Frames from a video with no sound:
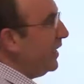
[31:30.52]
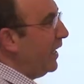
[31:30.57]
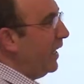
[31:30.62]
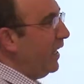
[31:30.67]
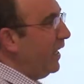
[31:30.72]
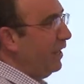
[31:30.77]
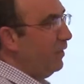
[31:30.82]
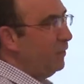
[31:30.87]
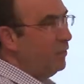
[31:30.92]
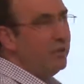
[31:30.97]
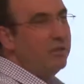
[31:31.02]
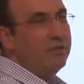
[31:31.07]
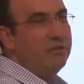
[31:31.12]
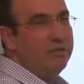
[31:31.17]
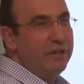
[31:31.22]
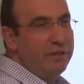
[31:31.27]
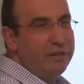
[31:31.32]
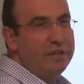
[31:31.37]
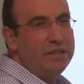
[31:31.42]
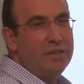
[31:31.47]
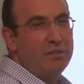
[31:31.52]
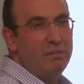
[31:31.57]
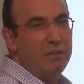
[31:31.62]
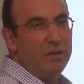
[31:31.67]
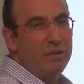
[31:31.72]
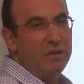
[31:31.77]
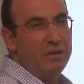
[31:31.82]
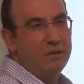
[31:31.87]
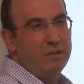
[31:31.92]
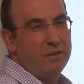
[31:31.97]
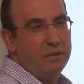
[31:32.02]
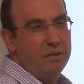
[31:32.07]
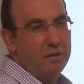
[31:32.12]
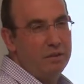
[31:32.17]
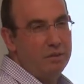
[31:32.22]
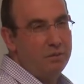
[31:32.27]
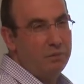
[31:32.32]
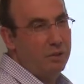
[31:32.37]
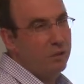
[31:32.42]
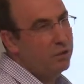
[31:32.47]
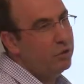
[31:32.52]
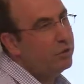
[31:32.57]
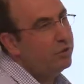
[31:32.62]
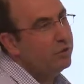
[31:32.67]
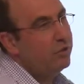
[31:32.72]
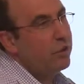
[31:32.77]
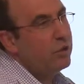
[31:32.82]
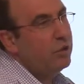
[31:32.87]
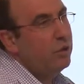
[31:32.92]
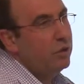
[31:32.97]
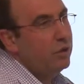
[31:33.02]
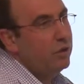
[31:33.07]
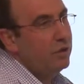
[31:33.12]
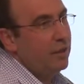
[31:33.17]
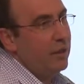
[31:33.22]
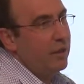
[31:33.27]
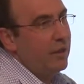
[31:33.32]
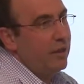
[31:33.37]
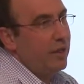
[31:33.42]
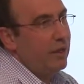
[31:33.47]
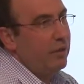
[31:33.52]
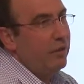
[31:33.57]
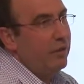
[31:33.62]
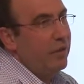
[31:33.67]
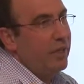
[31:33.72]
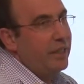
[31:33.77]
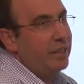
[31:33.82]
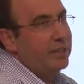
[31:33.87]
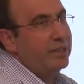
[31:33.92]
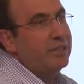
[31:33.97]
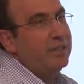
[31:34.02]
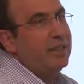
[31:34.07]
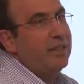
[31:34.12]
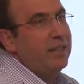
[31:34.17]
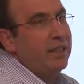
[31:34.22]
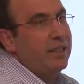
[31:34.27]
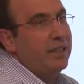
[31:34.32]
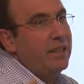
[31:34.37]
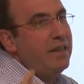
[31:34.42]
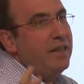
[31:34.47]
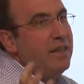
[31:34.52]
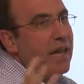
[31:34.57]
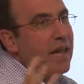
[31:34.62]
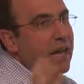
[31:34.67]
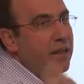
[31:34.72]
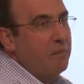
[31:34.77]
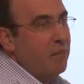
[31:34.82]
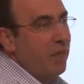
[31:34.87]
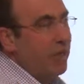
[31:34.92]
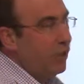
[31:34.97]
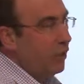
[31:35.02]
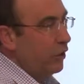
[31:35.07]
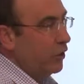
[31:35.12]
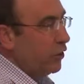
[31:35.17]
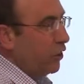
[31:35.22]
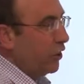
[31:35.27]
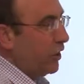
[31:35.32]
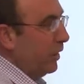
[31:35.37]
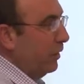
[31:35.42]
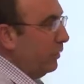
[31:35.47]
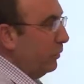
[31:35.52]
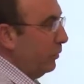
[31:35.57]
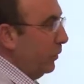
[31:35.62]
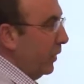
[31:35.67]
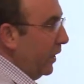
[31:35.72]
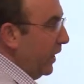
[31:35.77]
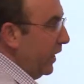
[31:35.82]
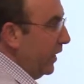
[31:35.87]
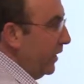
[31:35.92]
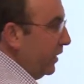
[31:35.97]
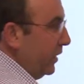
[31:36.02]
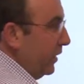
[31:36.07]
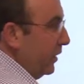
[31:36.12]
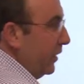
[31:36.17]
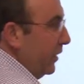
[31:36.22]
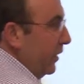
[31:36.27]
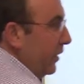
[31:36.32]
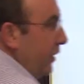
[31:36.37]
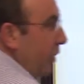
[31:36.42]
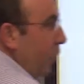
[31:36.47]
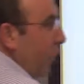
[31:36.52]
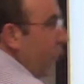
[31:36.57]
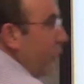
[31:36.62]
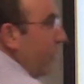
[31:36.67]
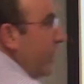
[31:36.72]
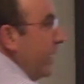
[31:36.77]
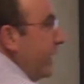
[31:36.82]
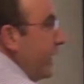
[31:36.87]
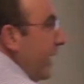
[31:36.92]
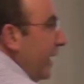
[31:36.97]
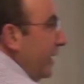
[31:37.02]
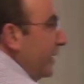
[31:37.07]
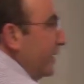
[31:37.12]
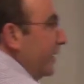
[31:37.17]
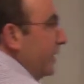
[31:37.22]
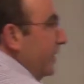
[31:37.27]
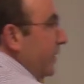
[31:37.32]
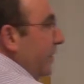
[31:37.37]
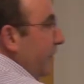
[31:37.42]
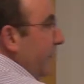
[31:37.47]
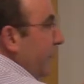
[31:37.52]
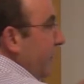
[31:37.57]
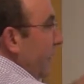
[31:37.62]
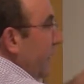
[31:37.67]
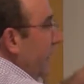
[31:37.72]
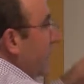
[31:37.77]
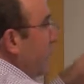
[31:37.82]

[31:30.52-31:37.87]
how very simple molecules that could erase in a non-biological way, organized in a